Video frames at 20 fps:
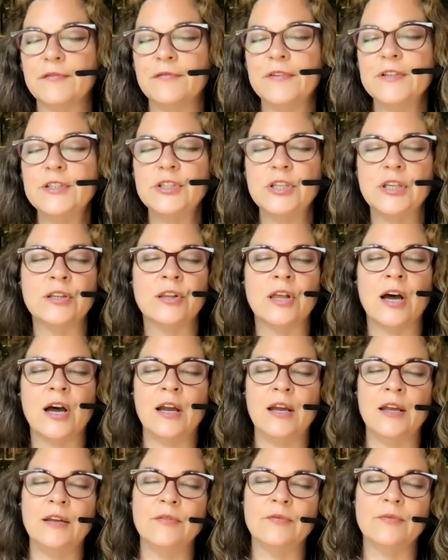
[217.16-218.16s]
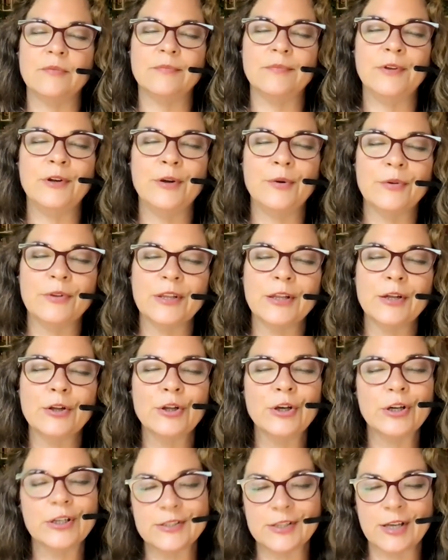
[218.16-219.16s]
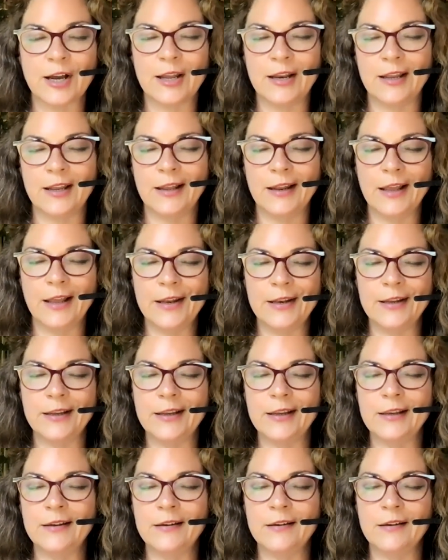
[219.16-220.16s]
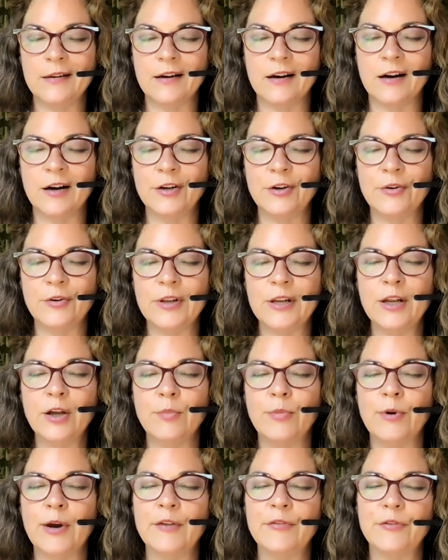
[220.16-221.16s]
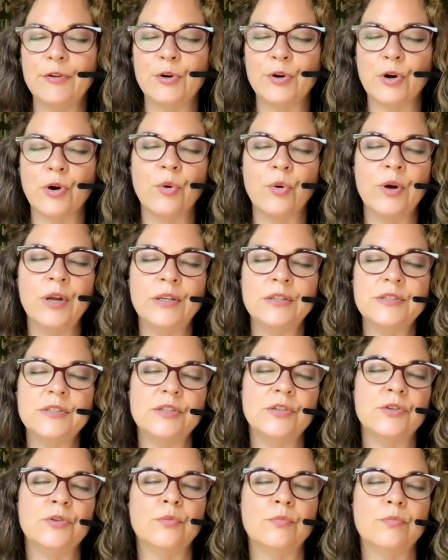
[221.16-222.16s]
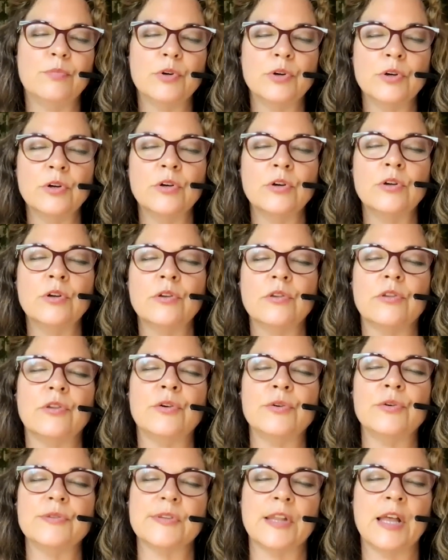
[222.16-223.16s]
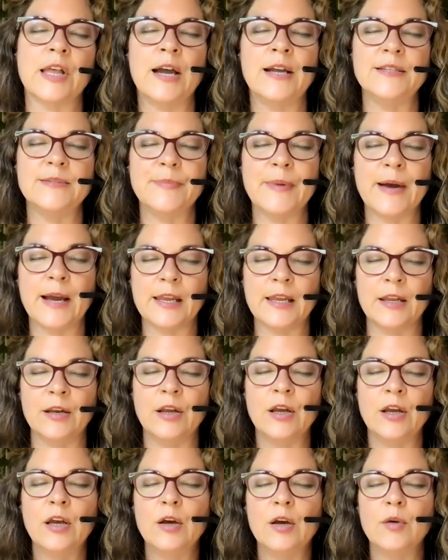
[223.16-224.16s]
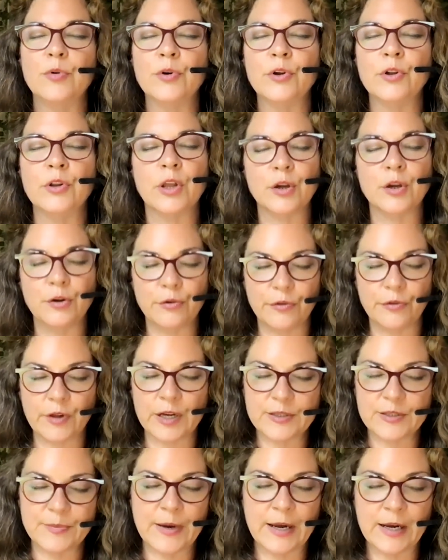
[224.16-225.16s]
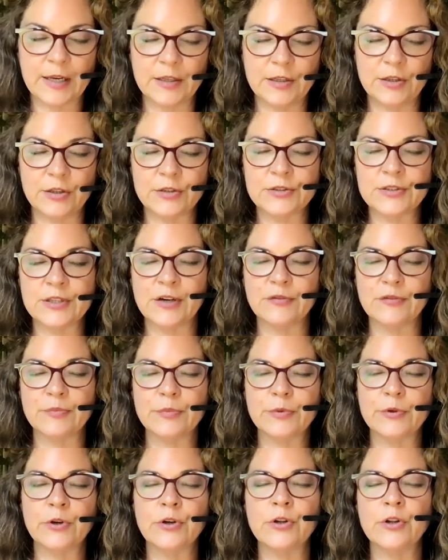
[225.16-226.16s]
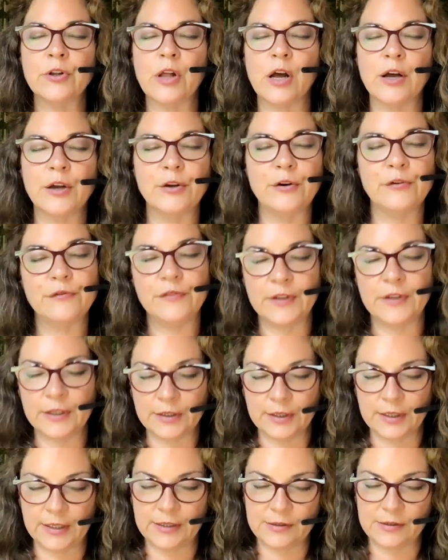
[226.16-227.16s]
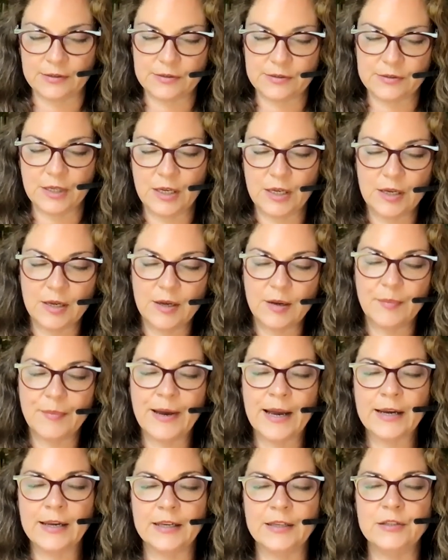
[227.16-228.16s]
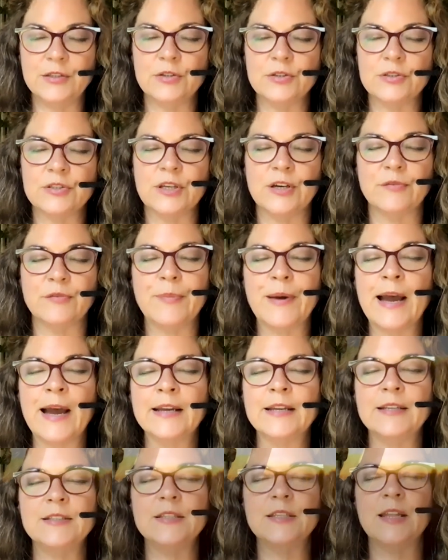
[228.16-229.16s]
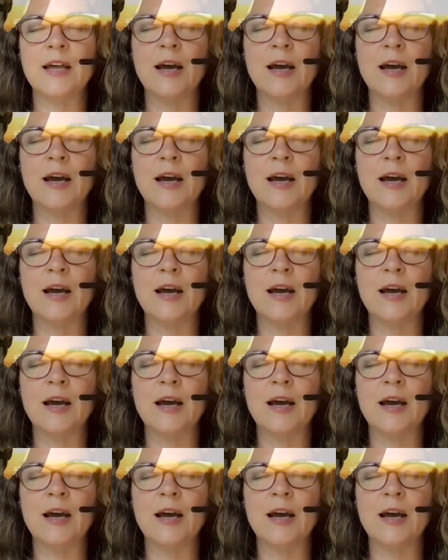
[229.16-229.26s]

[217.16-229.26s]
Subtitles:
fishing line, you know, with little hooks on it. And on your inhale breath, you're going to pull those lines back in. Pull all your thoughts back into yourself. Pull all your feelings back into yourself, back into